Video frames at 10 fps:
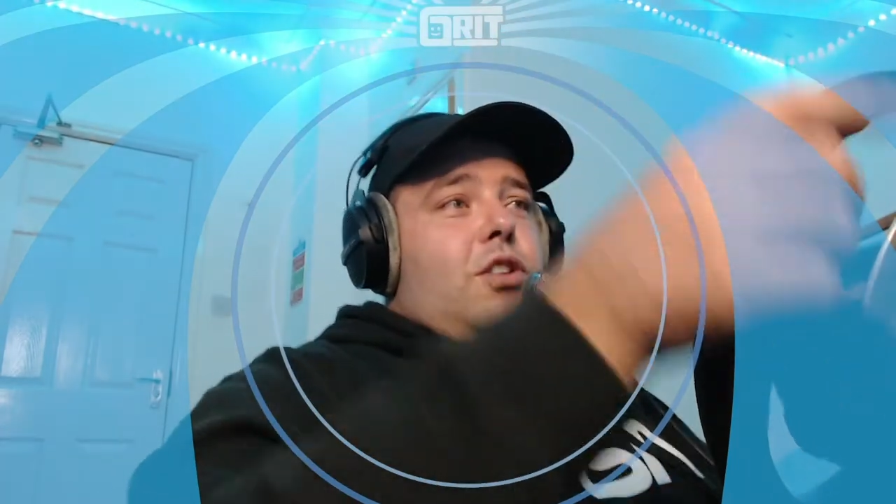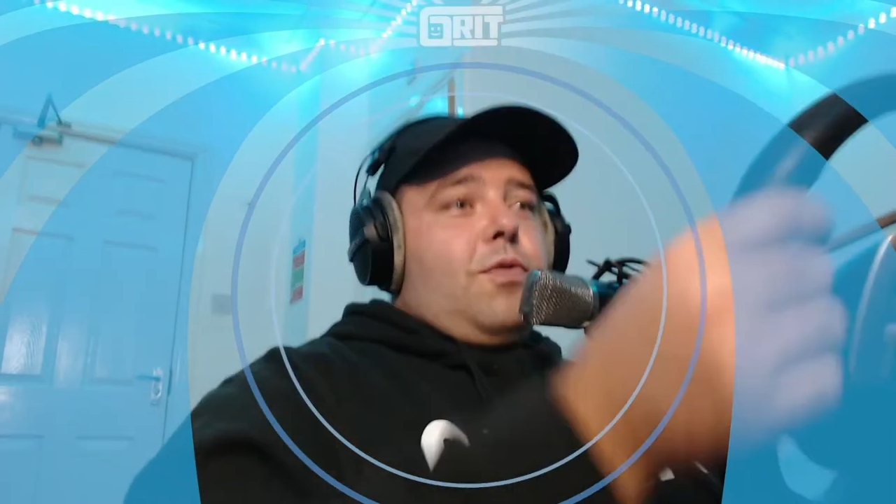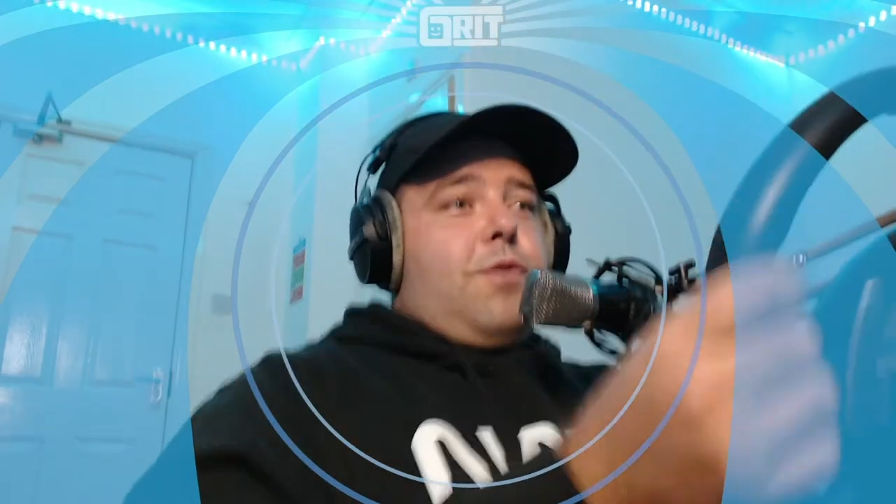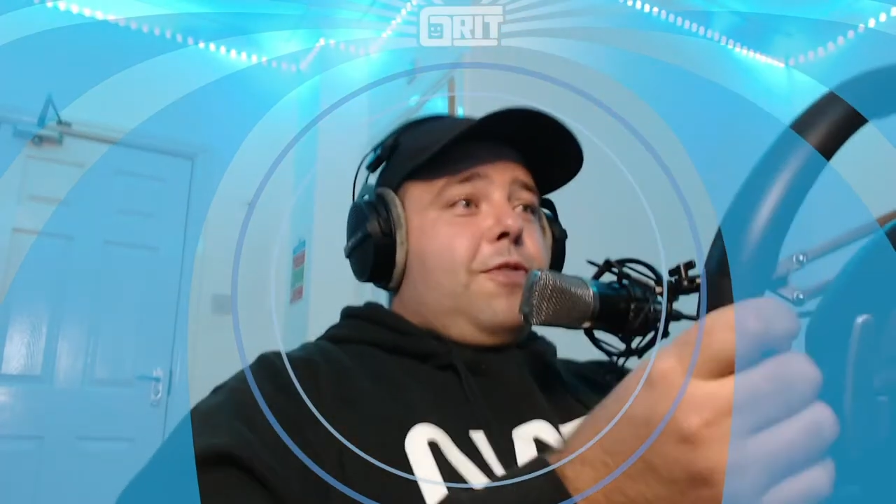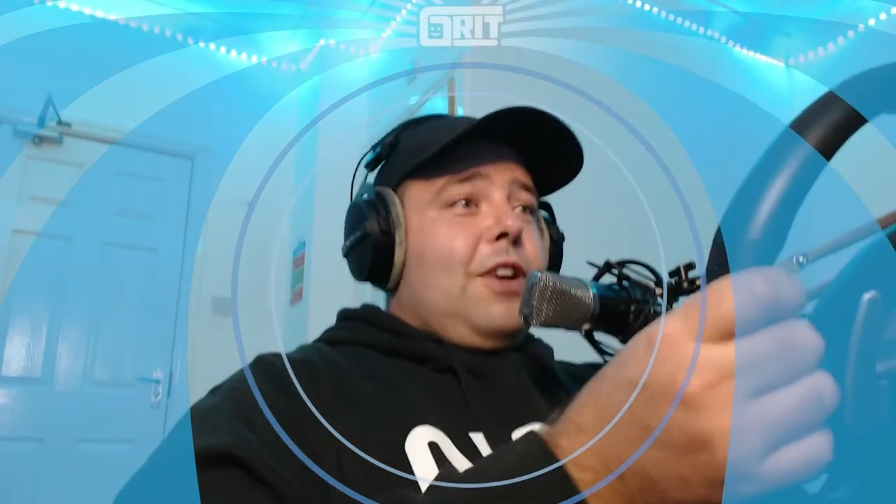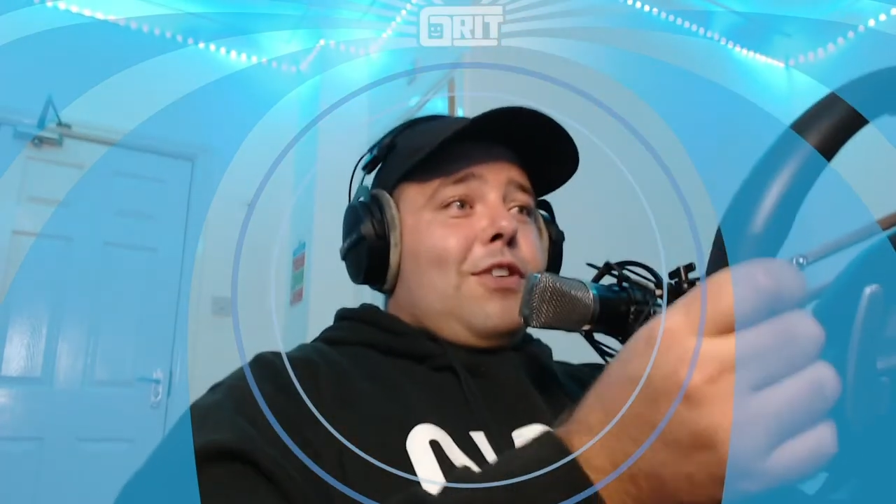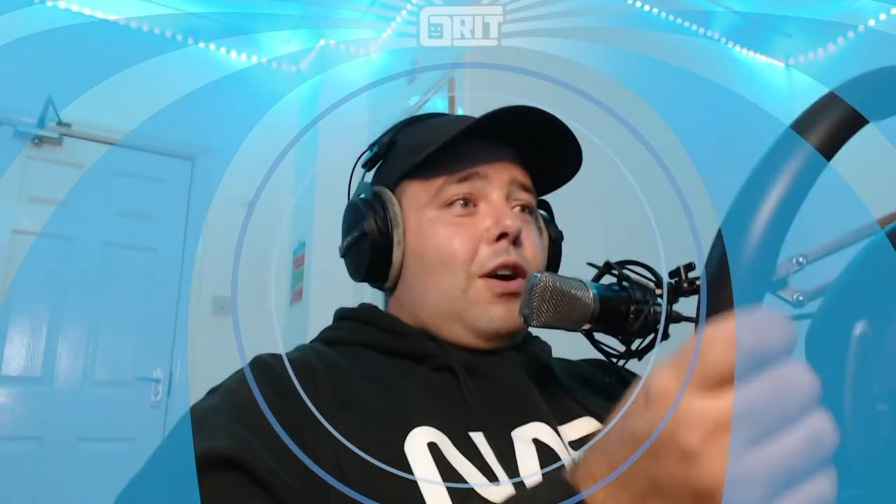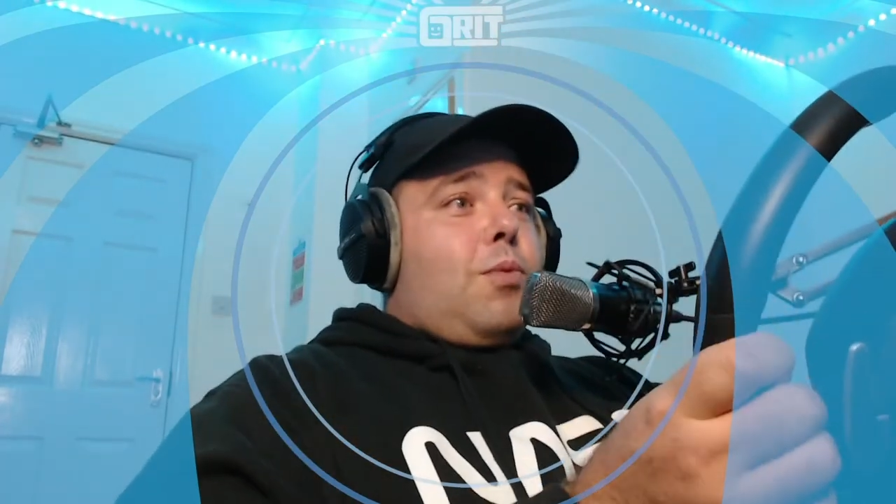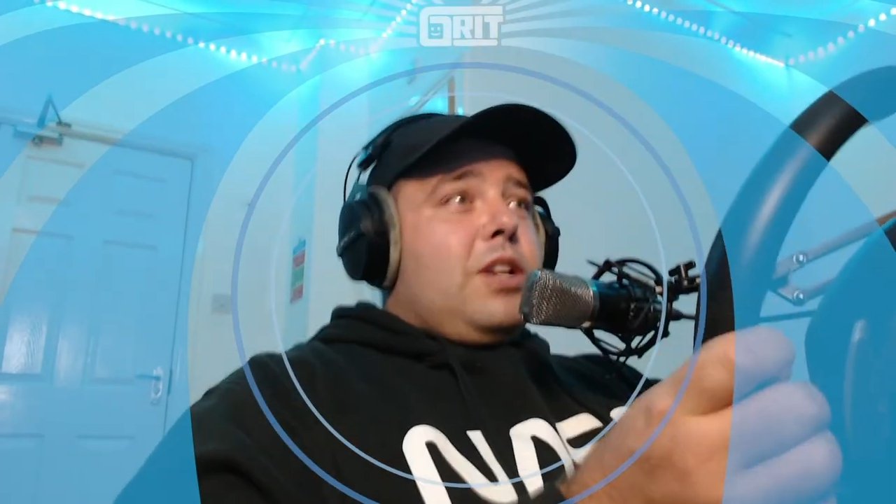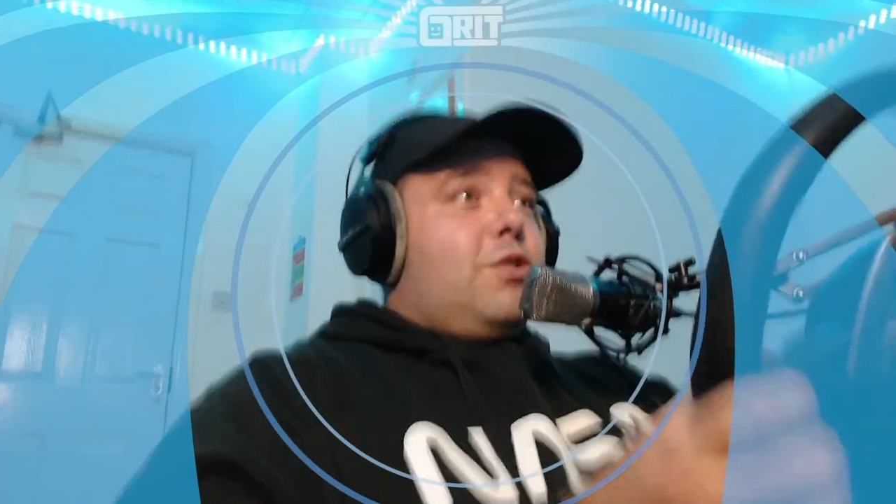figure
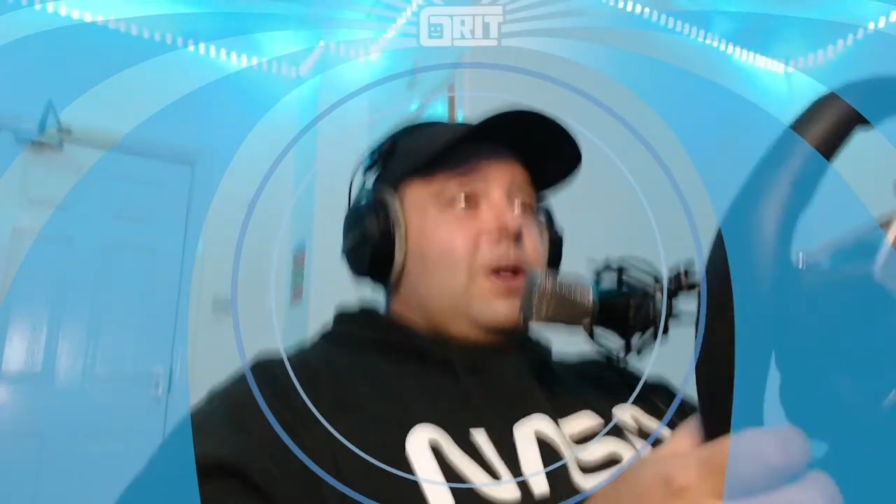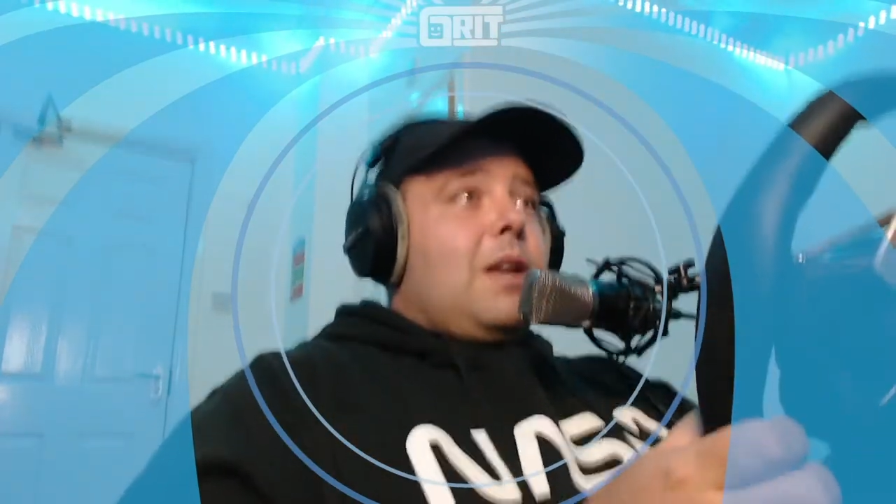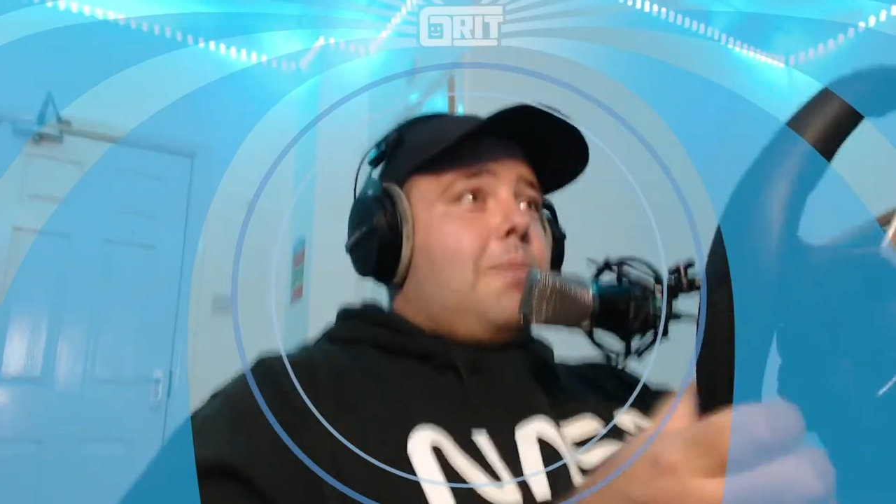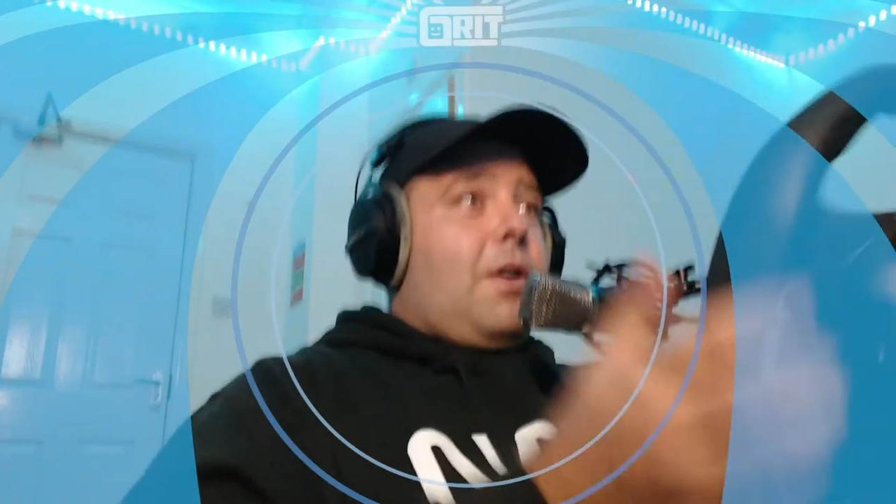out which way my